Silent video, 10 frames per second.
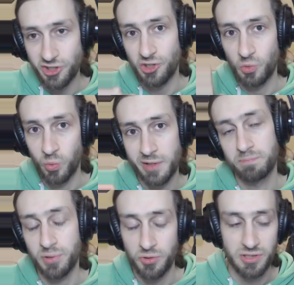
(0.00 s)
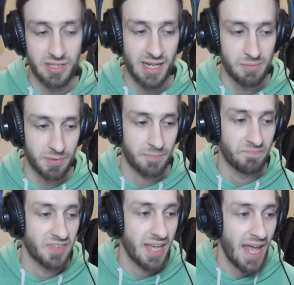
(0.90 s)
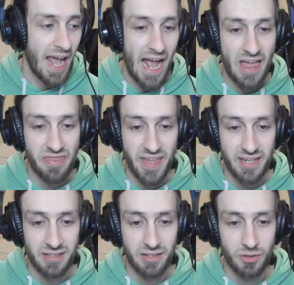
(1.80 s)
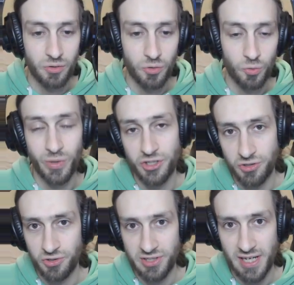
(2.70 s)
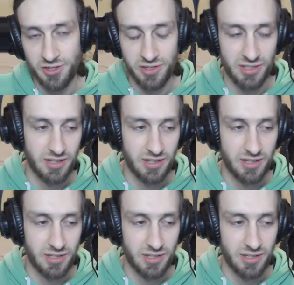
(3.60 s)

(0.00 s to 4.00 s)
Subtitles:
to do 1 boot tap, and then we do 2 slashes.